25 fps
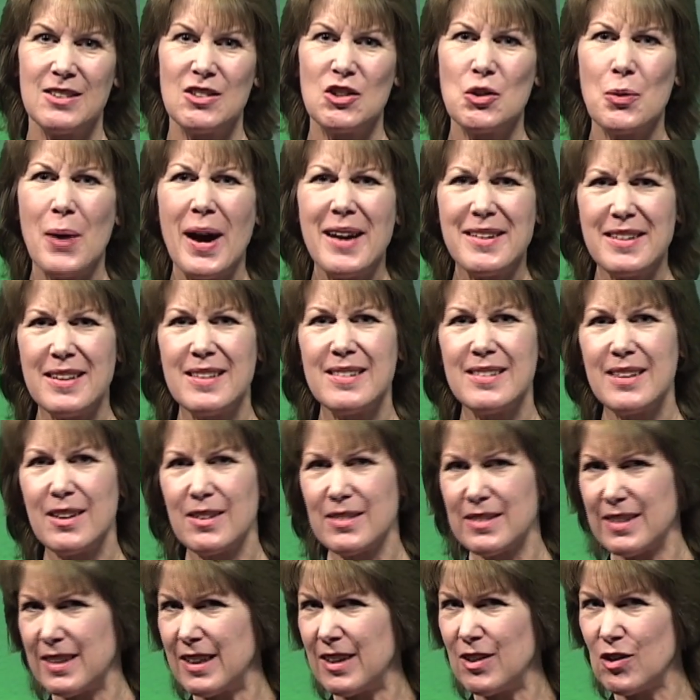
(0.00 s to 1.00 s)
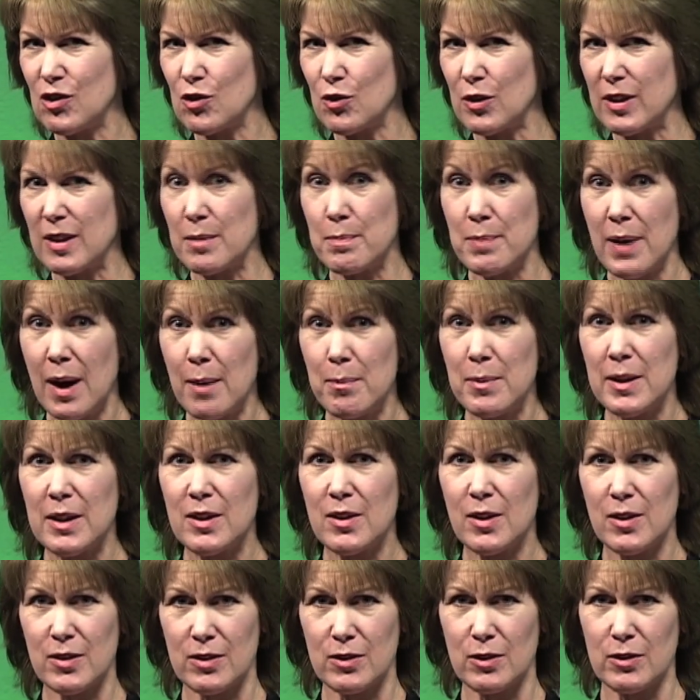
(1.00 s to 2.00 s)
To add insult to injury, the public
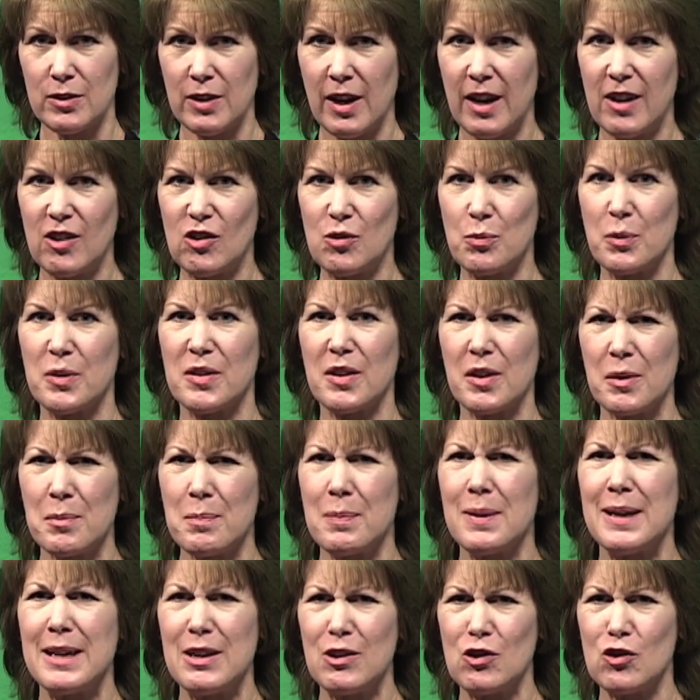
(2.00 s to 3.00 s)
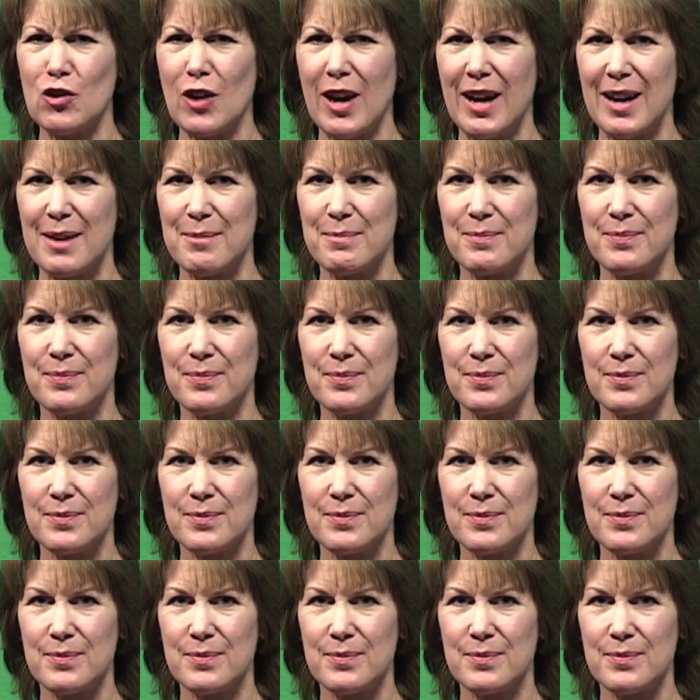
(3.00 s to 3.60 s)
consultation was a complete sham.